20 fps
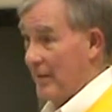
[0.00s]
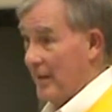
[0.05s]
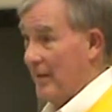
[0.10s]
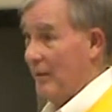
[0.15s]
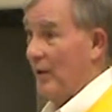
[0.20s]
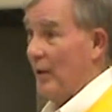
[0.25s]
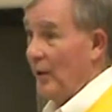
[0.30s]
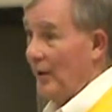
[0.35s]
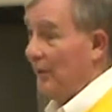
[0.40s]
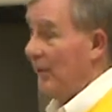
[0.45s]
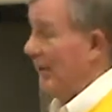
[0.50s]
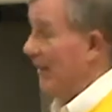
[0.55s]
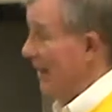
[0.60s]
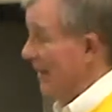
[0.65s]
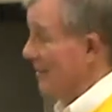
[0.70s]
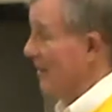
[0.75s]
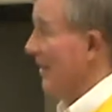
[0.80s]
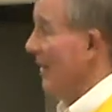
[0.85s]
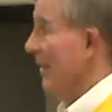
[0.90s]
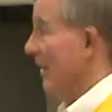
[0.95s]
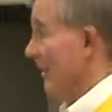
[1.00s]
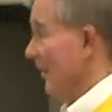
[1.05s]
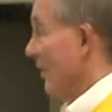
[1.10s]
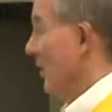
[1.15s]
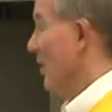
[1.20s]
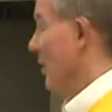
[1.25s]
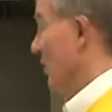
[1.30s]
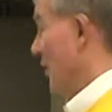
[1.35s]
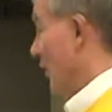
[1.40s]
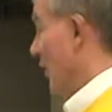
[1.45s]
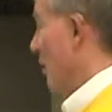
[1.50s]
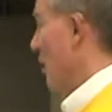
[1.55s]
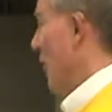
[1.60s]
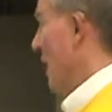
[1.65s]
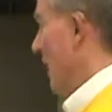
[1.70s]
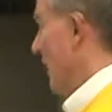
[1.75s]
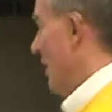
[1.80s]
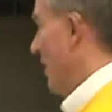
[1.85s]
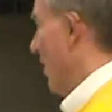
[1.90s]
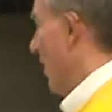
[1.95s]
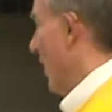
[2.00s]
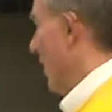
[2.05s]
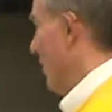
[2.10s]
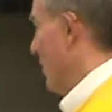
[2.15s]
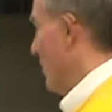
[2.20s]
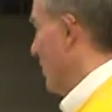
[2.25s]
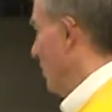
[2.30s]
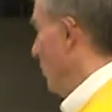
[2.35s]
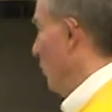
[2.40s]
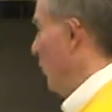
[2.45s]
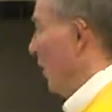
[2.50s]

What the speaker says: And believe me, they're great cars too.